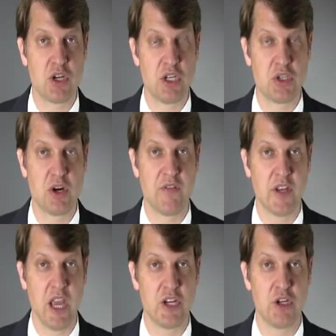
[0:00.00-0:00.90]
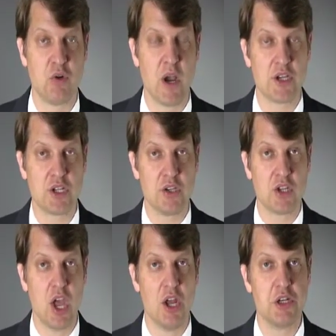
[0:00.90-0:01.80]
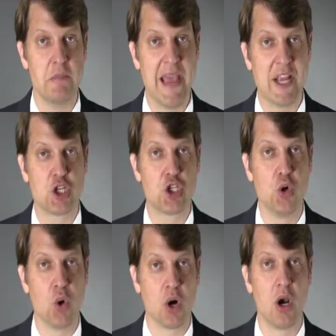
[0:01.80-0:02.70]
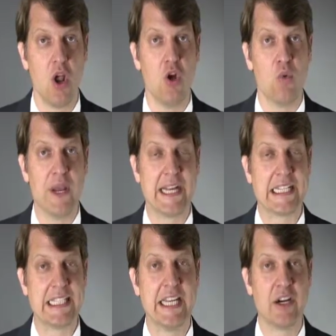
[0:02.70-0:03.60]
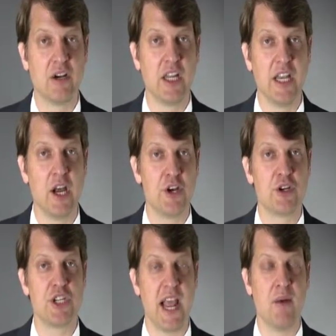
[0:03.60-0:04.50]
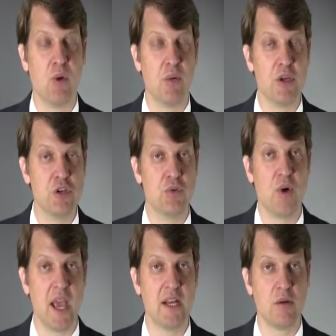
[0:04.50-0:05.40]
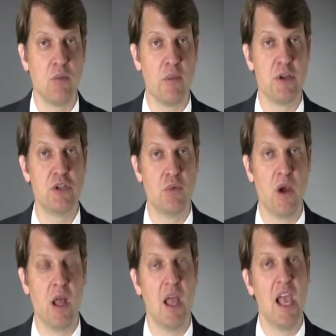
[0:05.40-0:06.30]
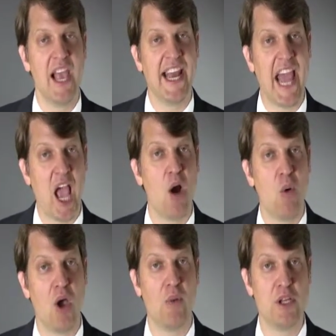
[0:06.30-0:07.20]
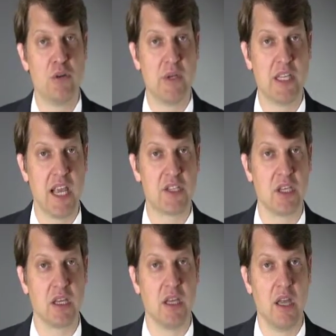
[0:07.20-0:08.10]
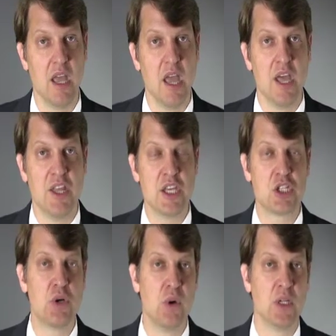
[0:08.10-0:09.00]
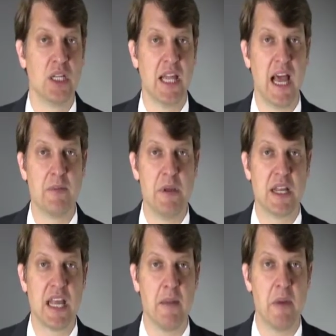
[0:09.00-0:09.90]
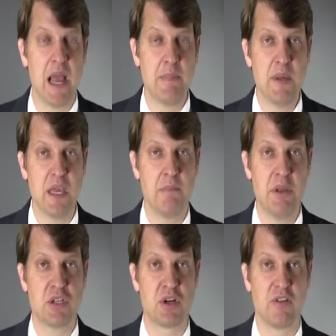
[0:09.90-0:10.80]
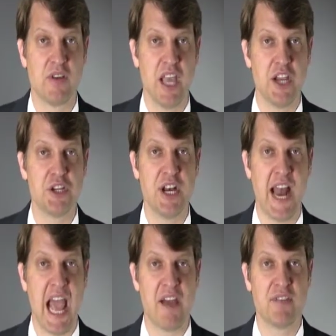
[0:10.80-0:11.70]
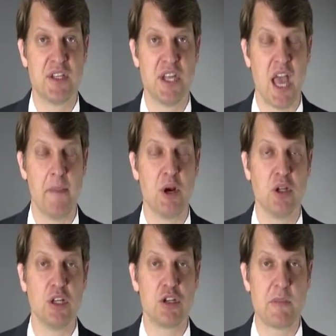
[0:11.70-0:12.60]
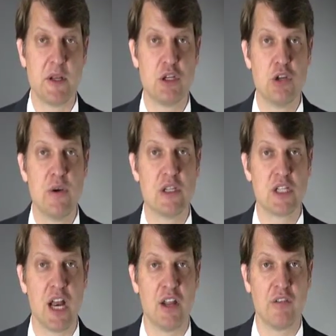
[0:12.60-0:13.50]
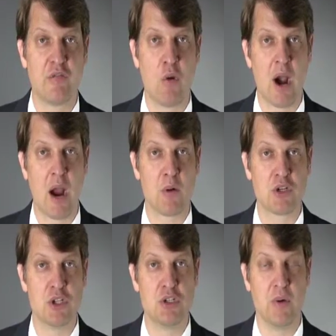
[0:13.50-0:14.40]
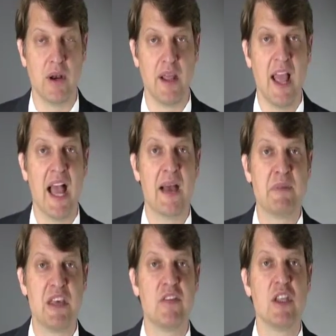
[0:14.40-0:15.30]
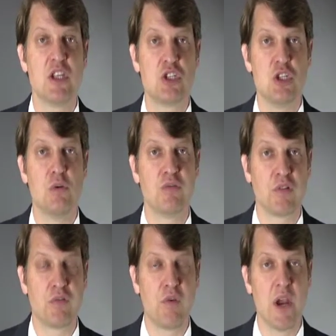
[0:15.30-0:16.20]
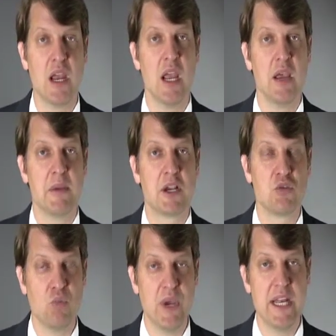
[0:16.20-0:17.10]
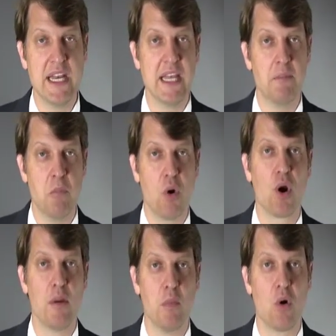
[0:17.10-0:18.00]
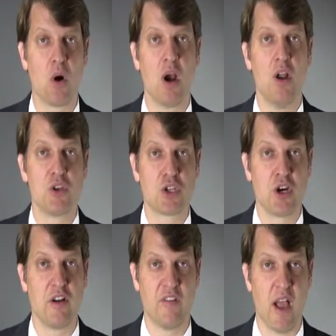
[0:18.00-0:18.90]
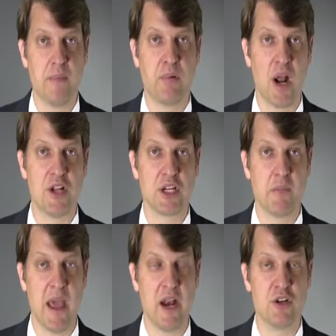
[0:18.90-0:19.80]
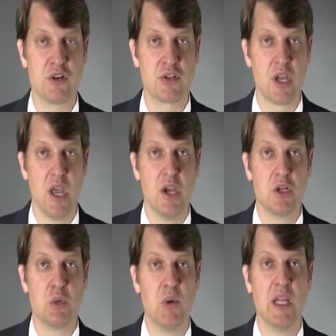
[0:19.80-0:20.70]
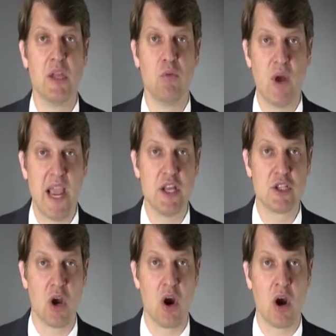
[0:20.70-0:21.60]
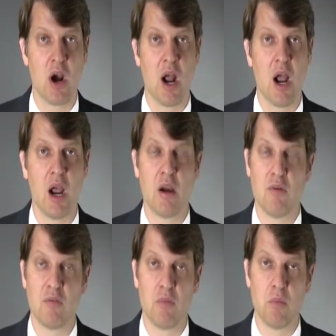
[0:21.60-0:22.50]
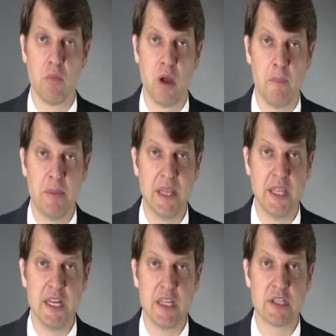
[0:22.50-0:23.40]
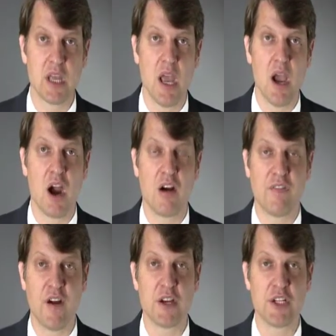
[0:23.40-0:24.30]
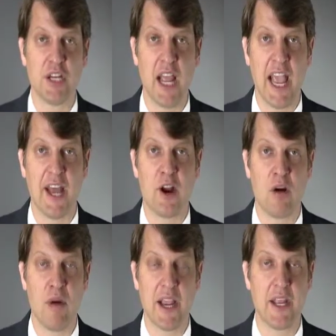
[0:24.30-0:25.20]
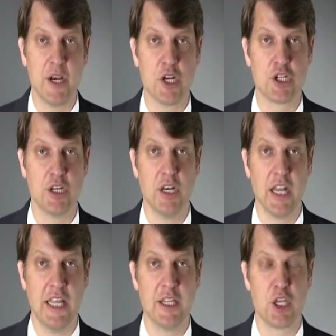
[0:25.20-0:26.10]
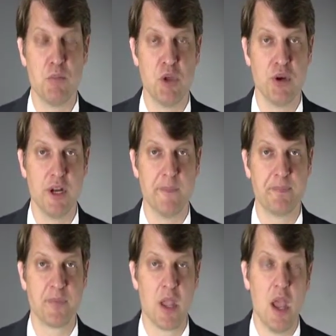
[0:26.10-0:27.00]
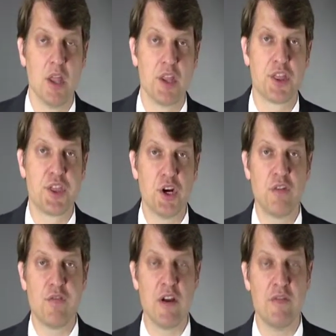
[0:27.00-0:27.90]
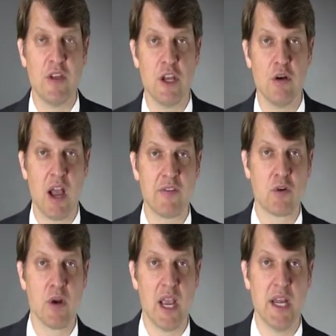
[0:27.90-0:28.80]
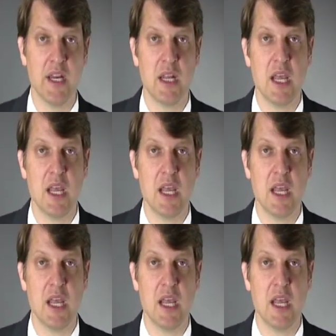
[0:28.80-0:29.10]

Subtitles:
certification questions to make sure we clearly understand what we do right, what we do well, and how well we do at guessing. This tool allowed me to get my PMP certification in half the time. It only took me 2 instead of the 4 hours to do it. I'm giving this to you for free because we need more and more certified project managers to really raise our abilities, our function, and our recognition in the community. The third free video I've created